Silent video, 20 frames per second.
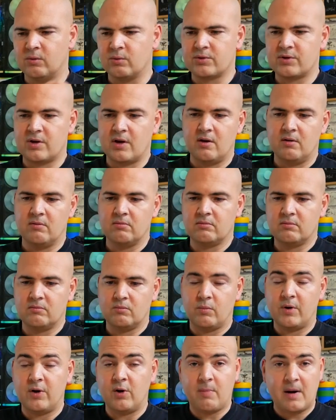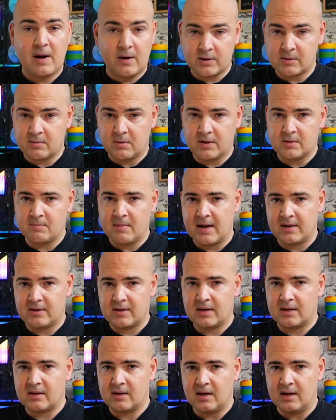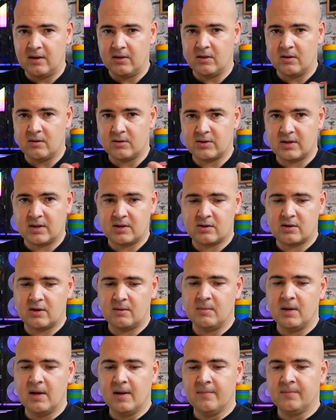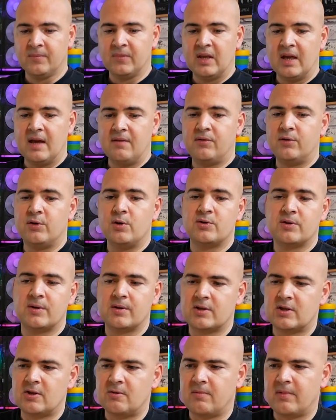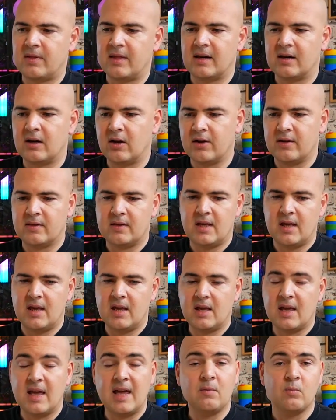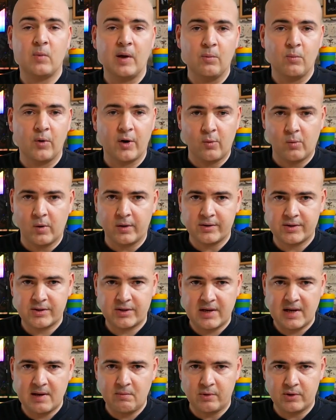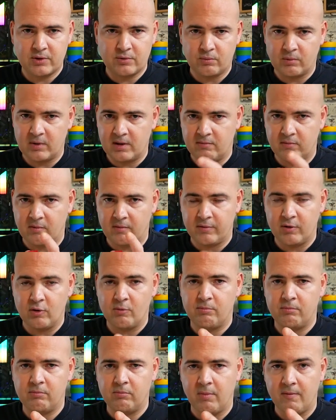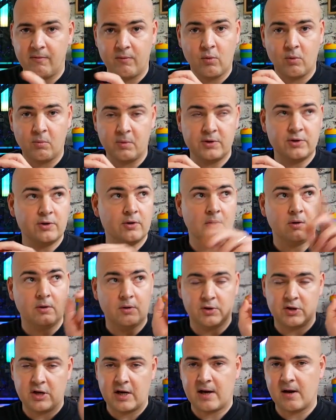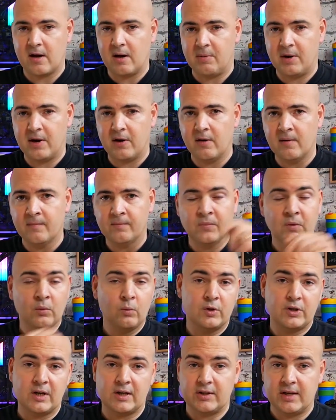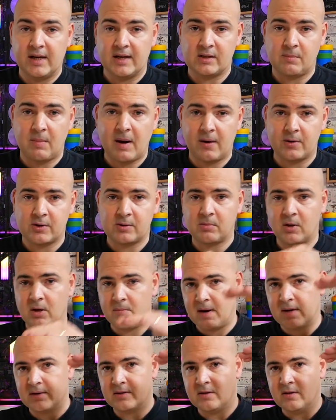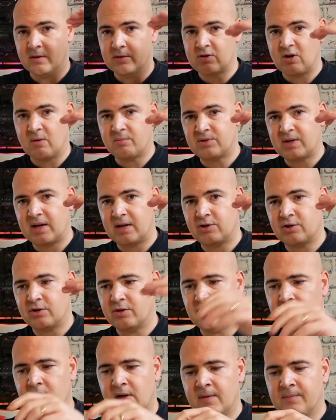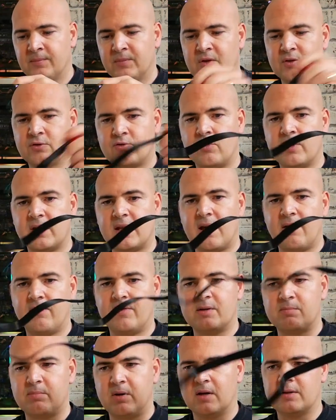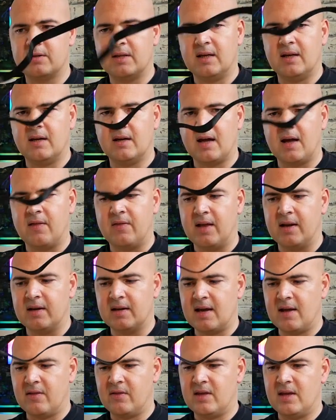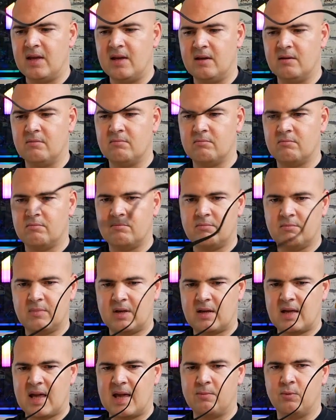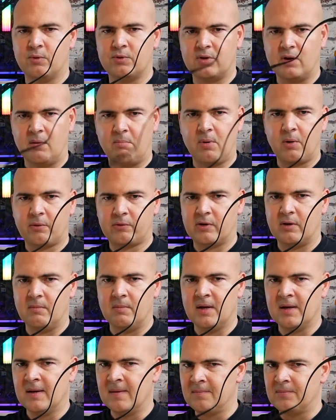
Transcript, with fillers: also where your power supply is mounted in the system, if you're using something like the Inwin 101C, which we've reviewed before, which you can check out up here, which actually has a power supply mounted in the top section, trying to get this plugged in and then get the cable to the bottom